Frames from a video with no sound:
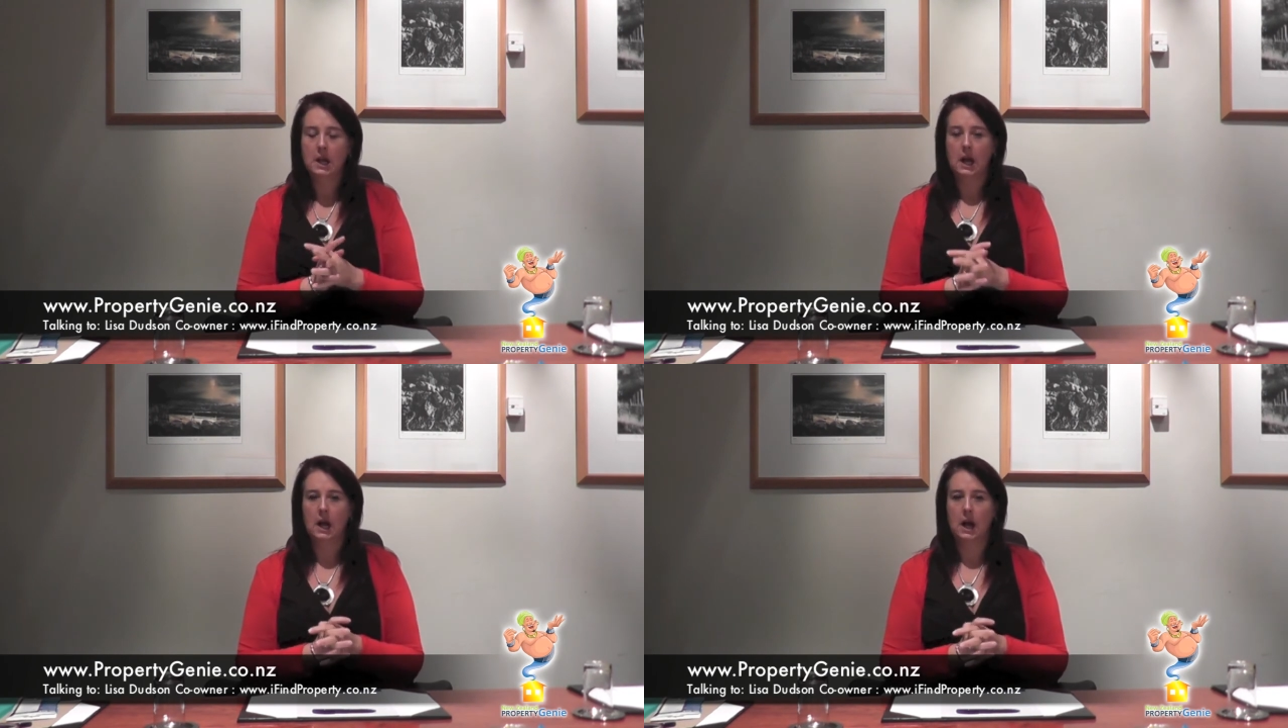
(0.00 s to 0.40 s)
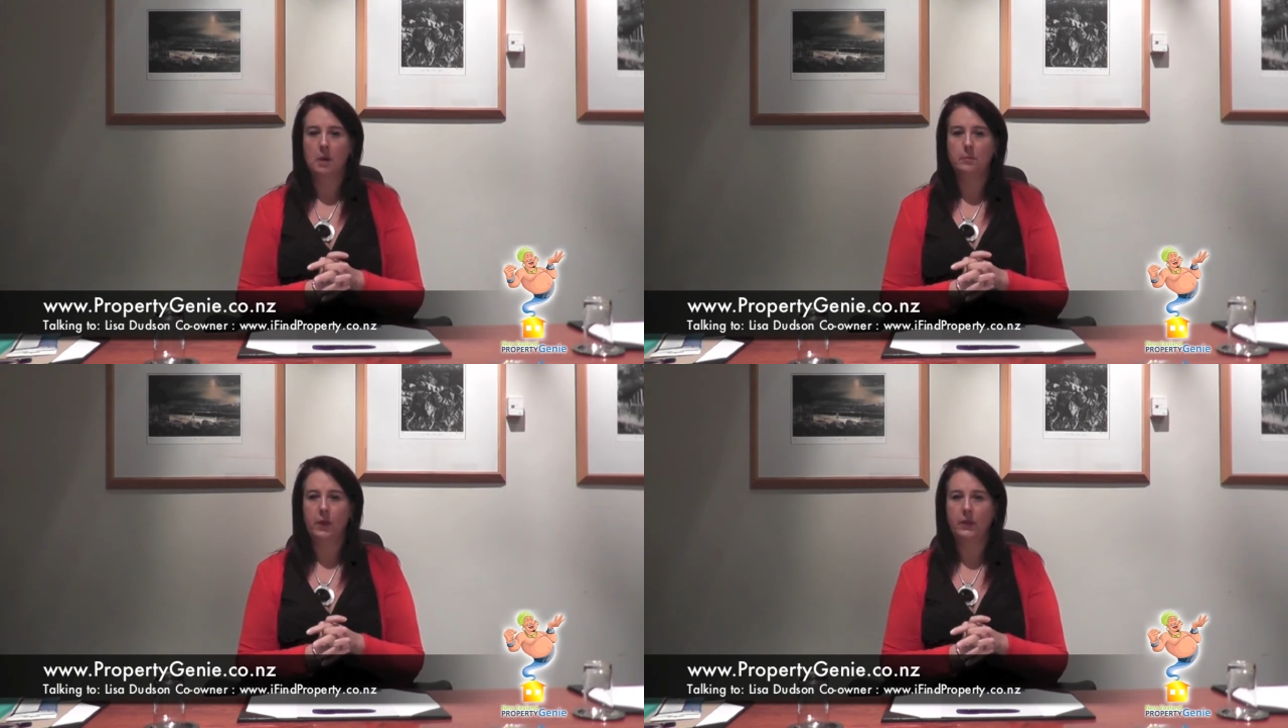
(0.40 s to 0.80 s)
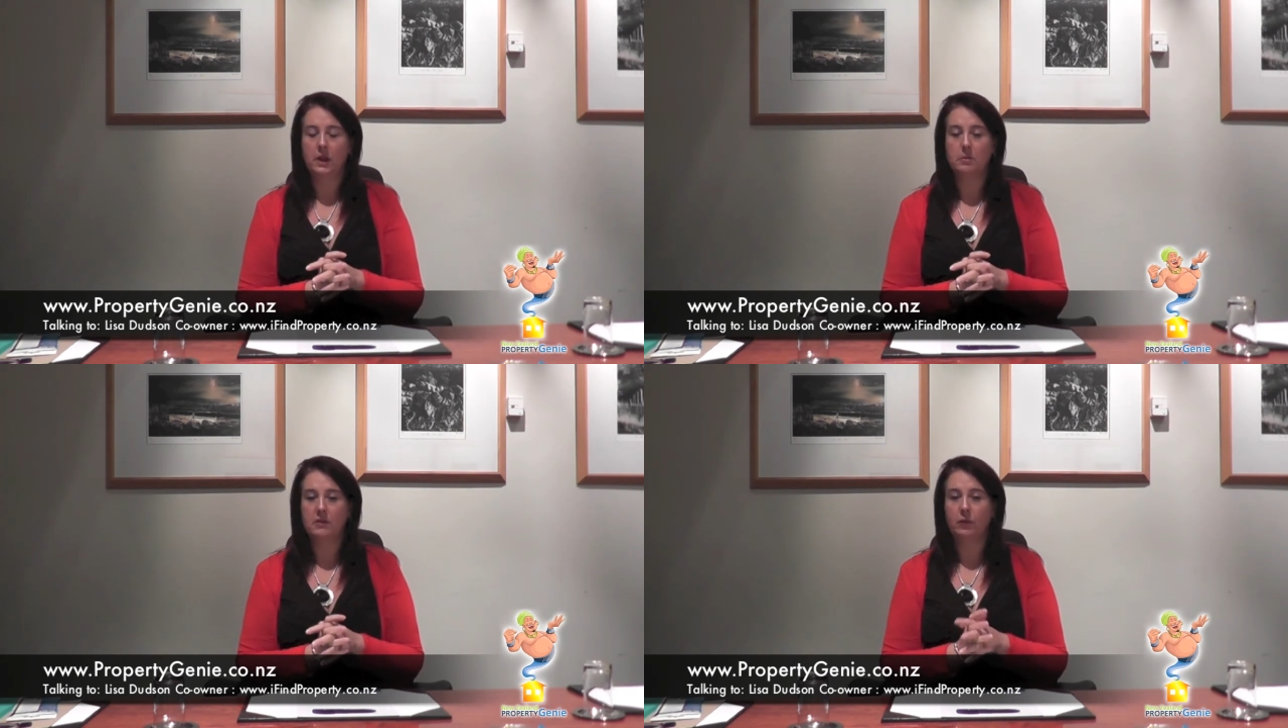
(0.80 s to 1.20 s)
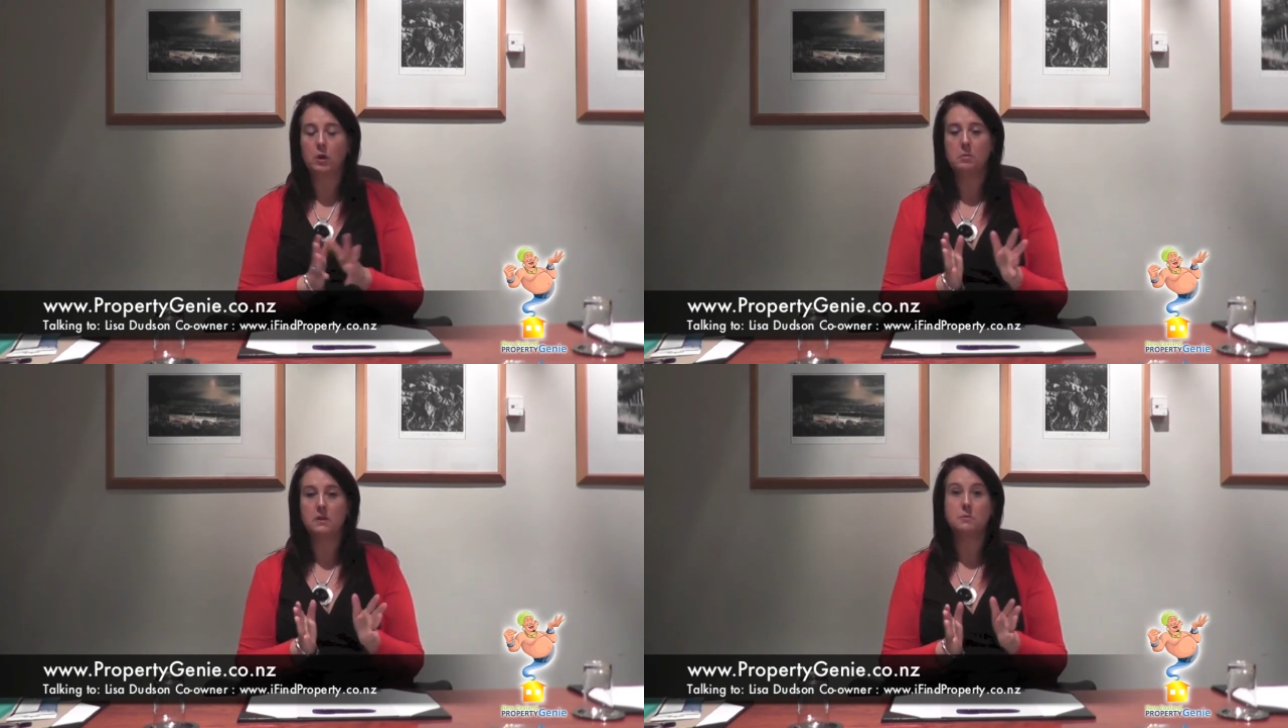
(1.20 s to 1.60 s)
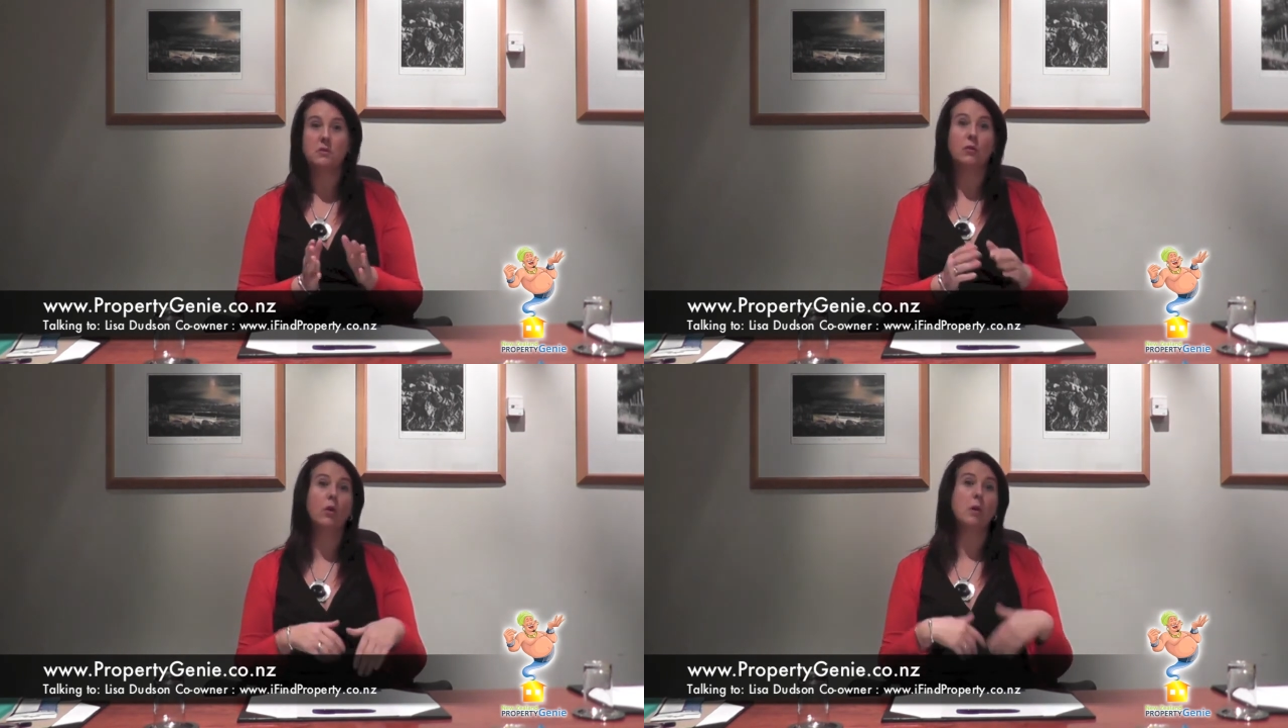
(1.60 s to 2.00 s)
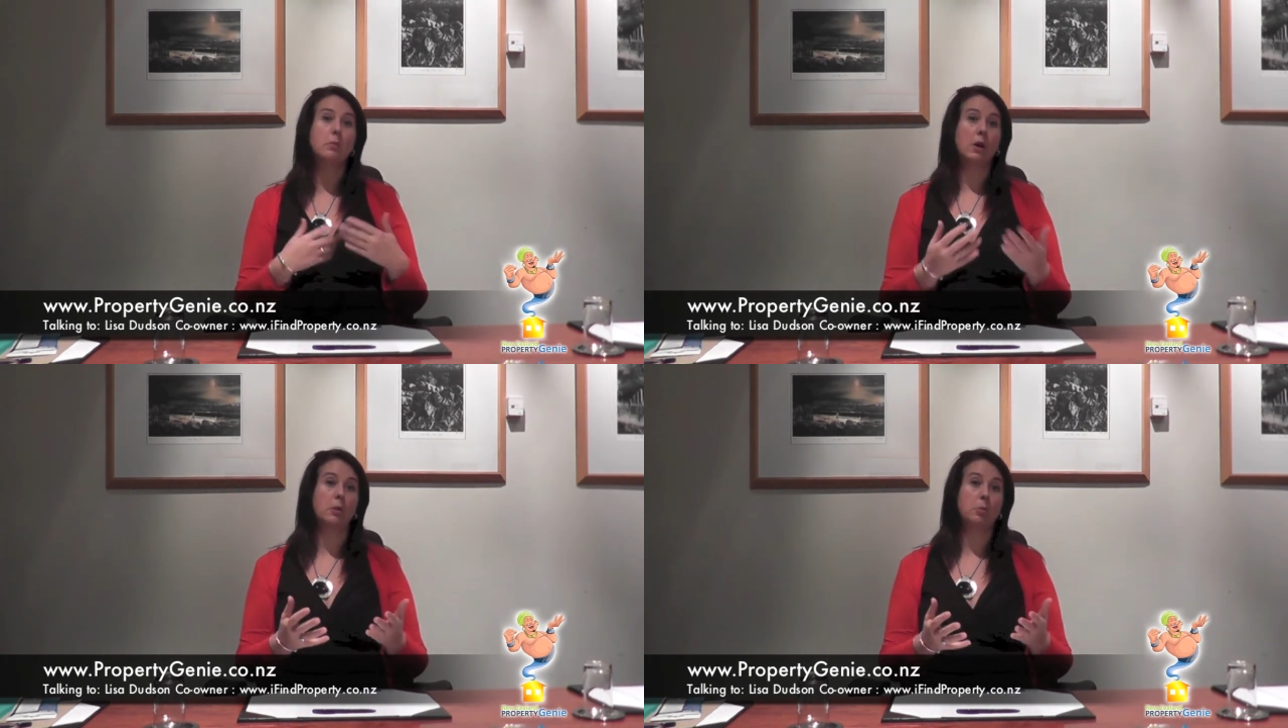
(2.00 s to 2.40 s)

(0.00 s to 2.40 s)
And then about 40 minutes before I'm going